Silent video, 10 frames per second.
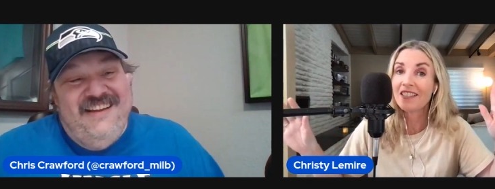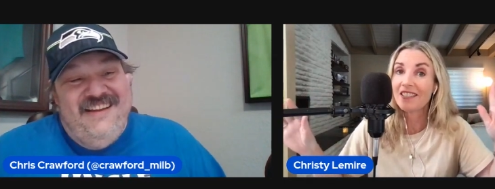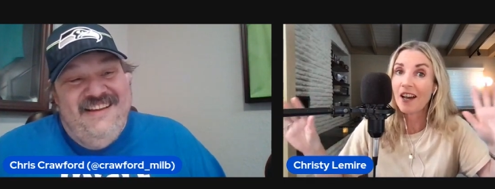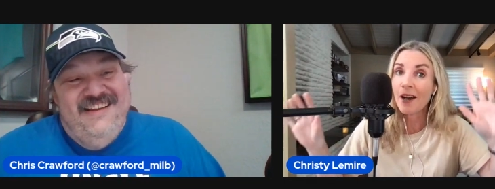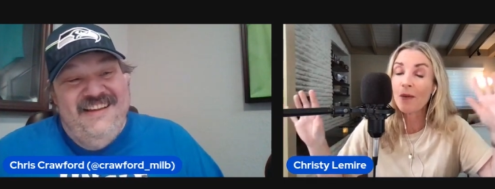
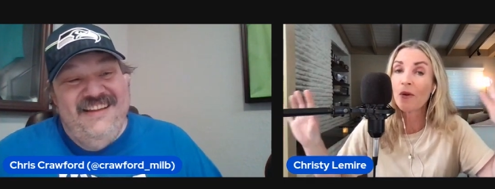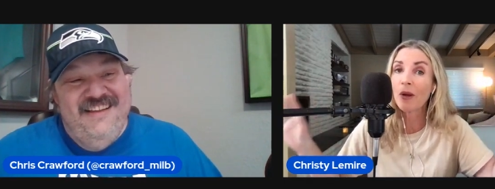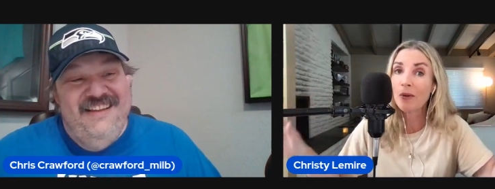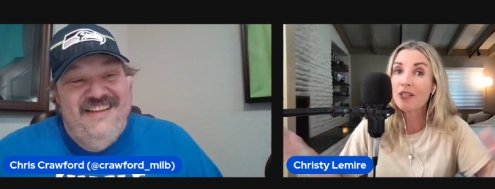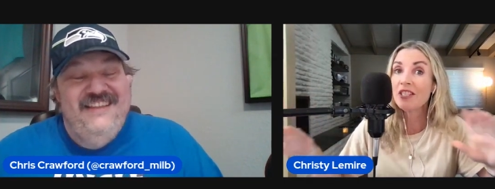Speaker 1: time when we
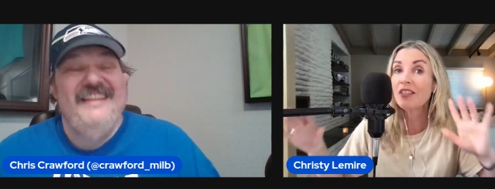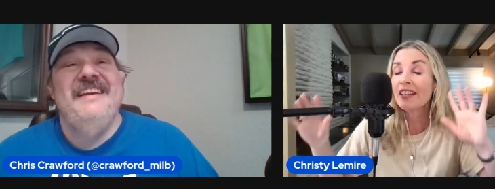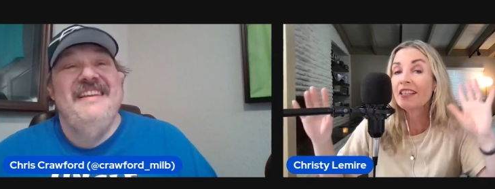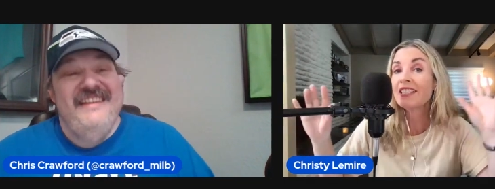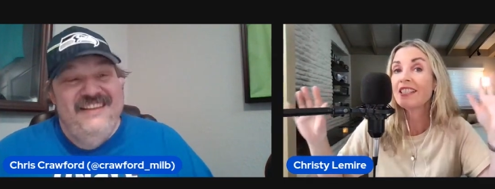were still
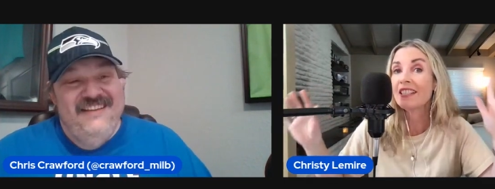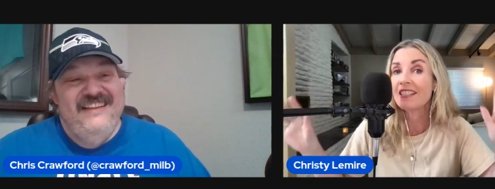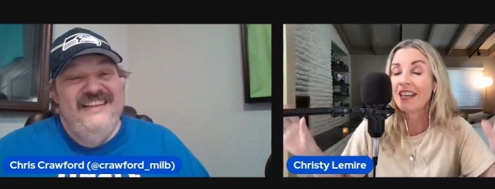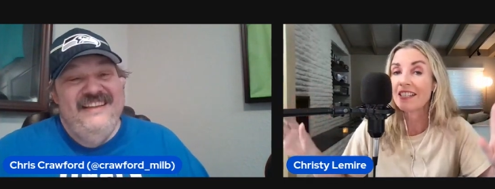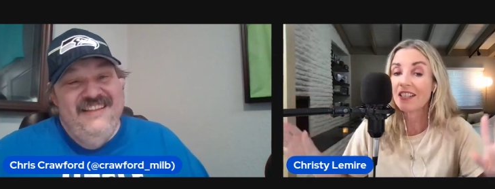innocent
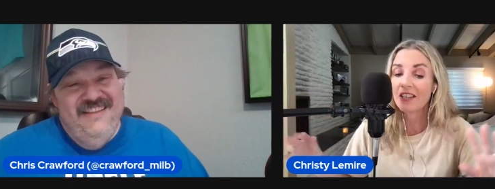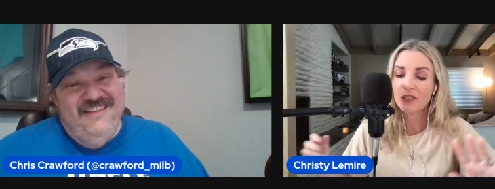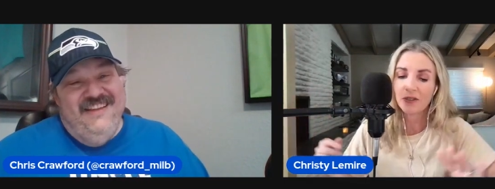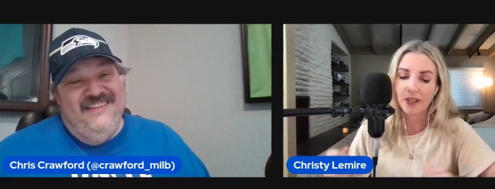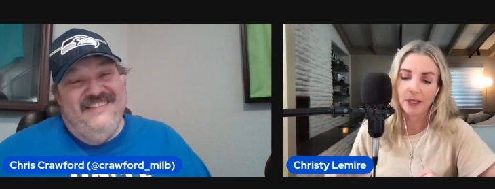as a
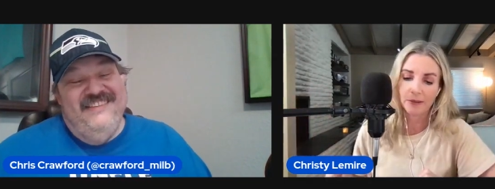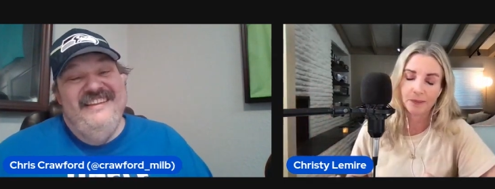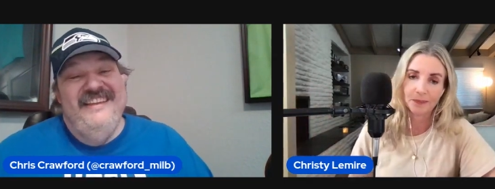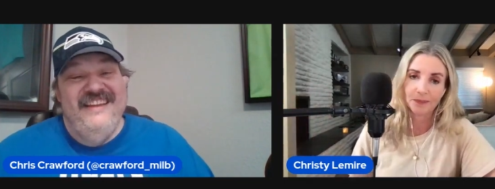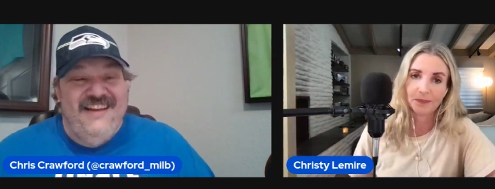country. Yes.
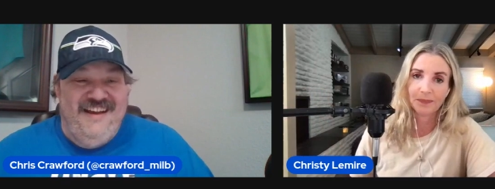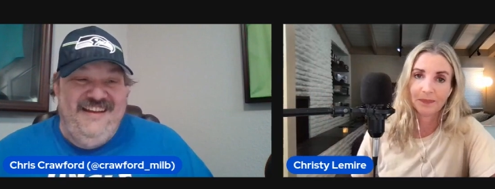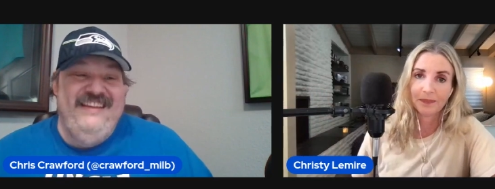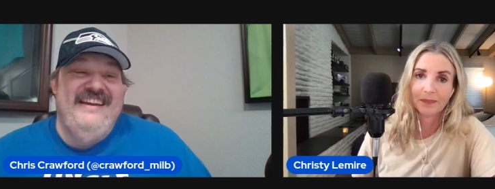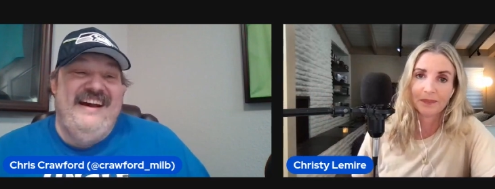
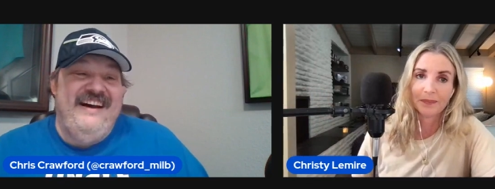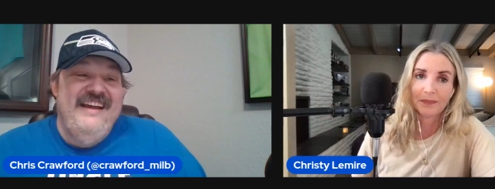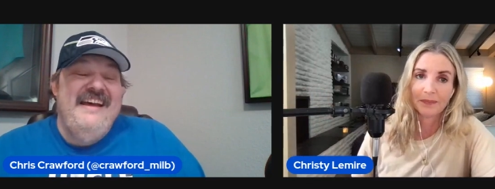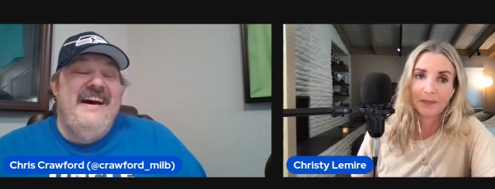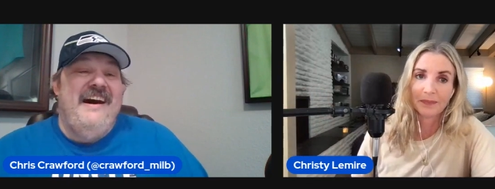
Speaker 2: Yeah. Yeah.
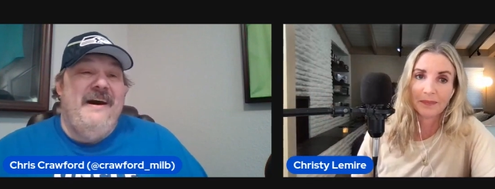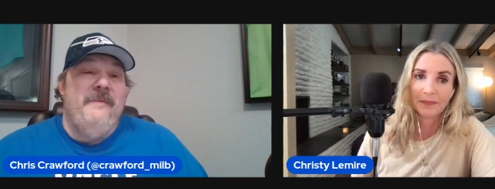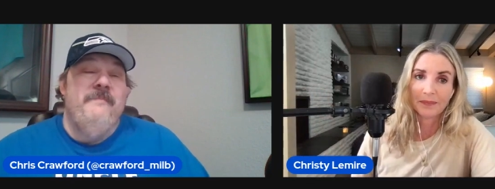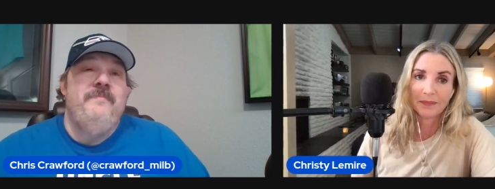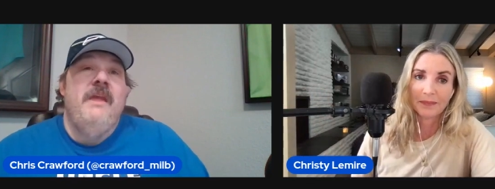
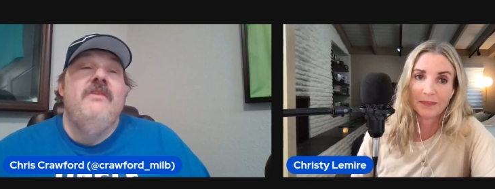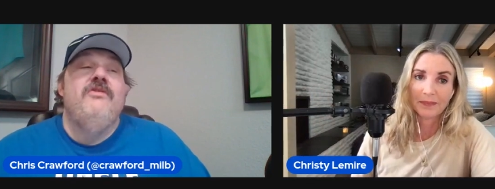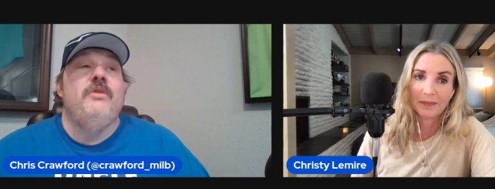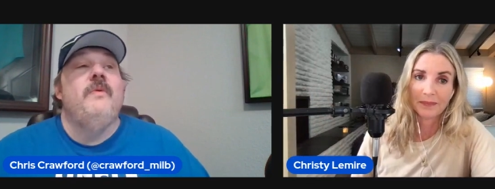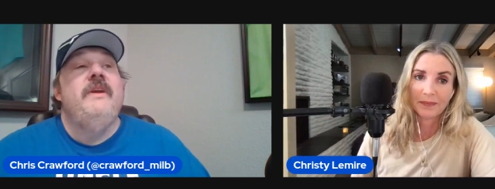Um,
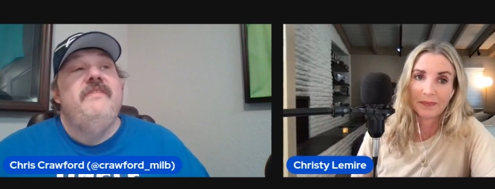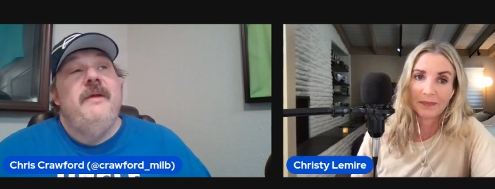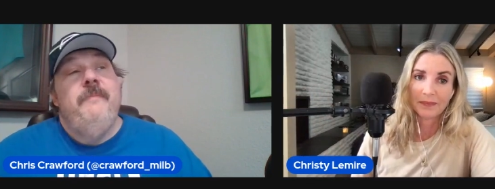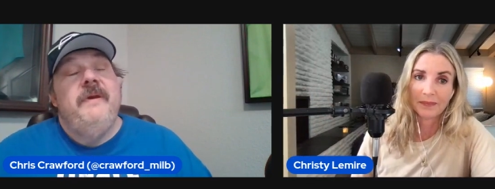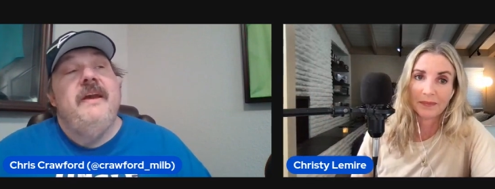so the reason
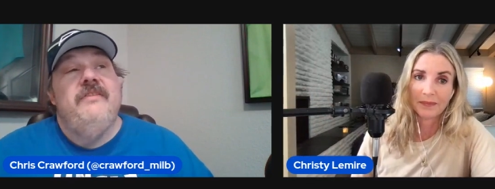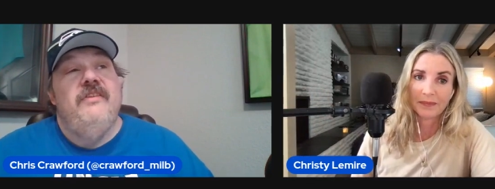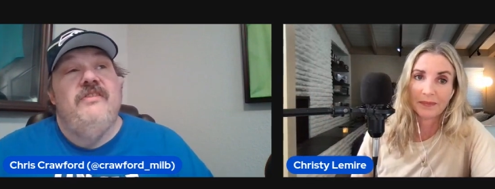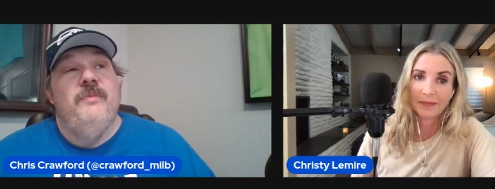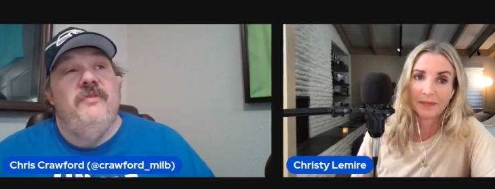I picked
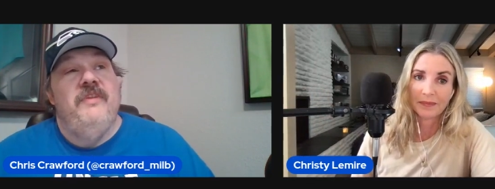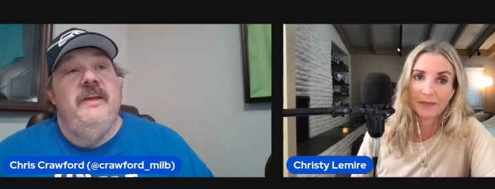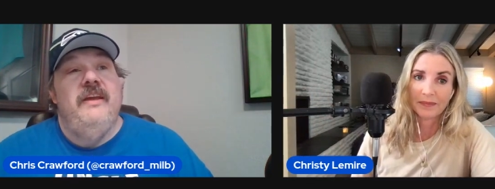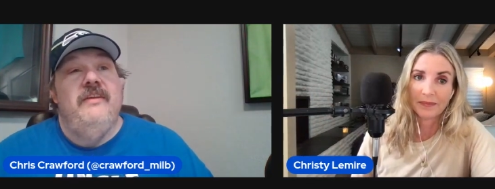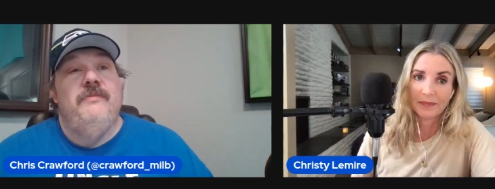this
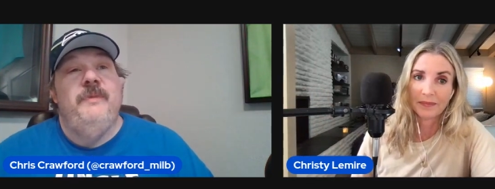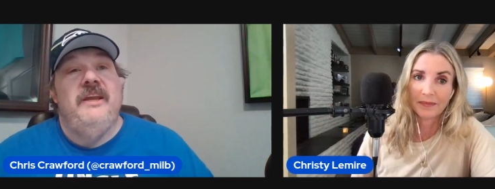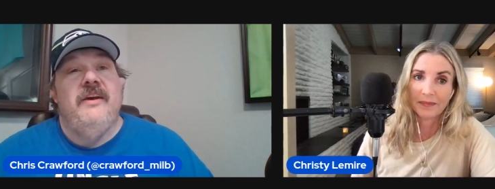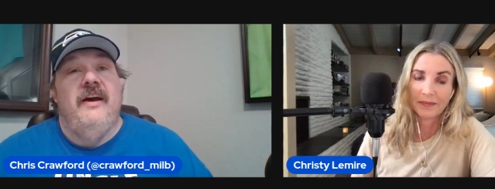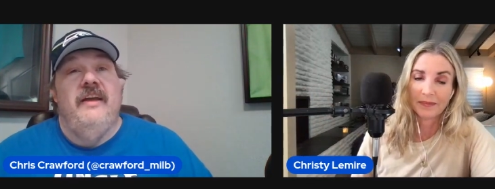movie is
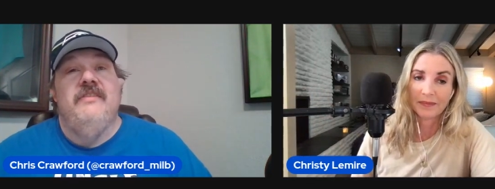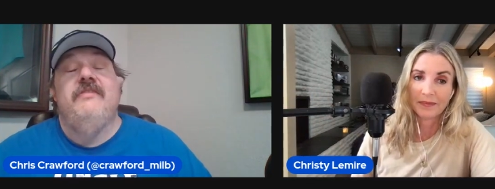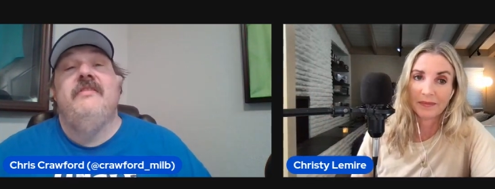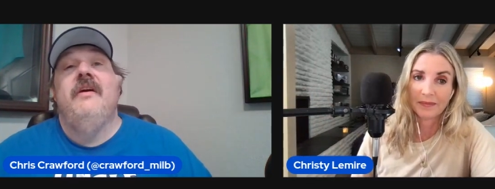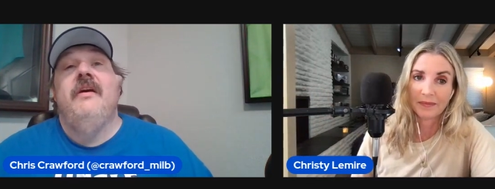
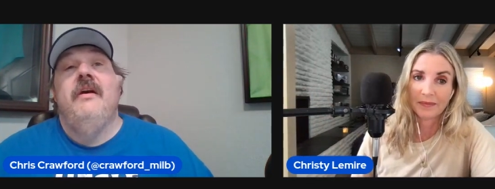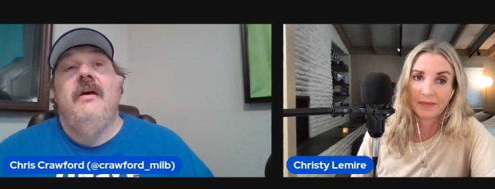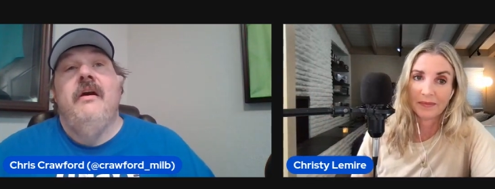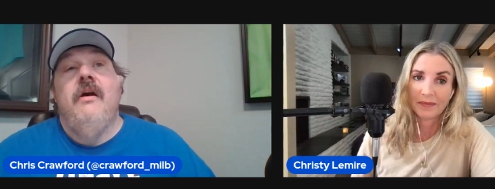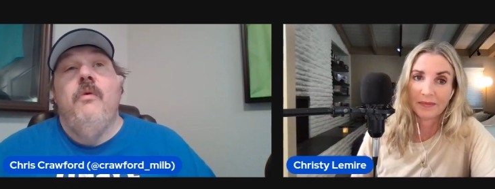because
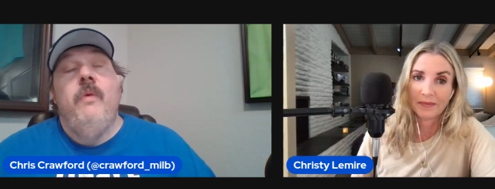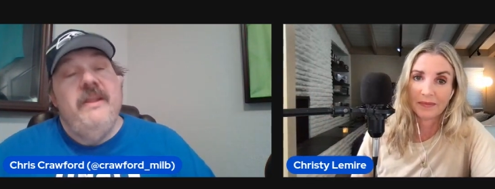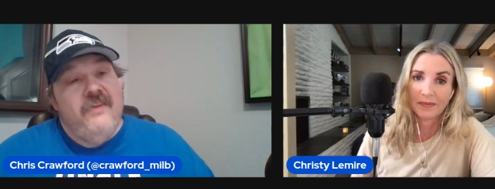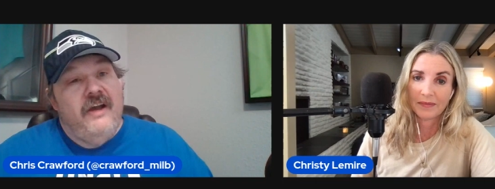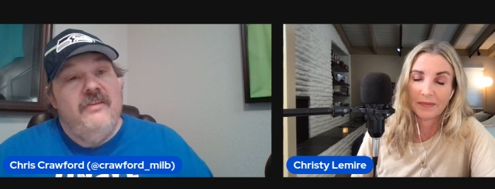
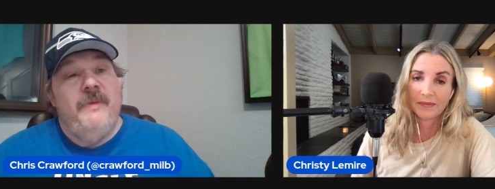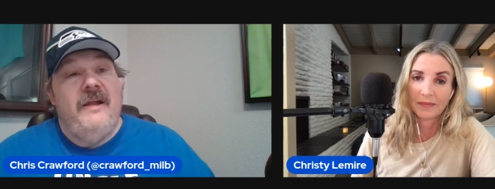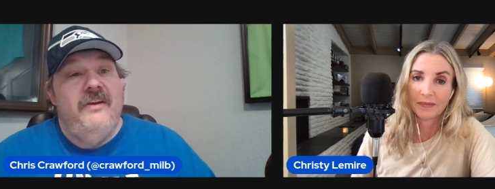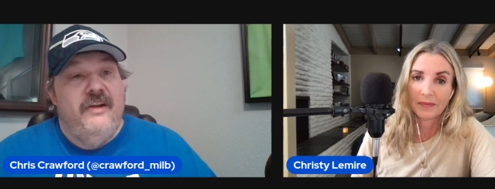we talked about it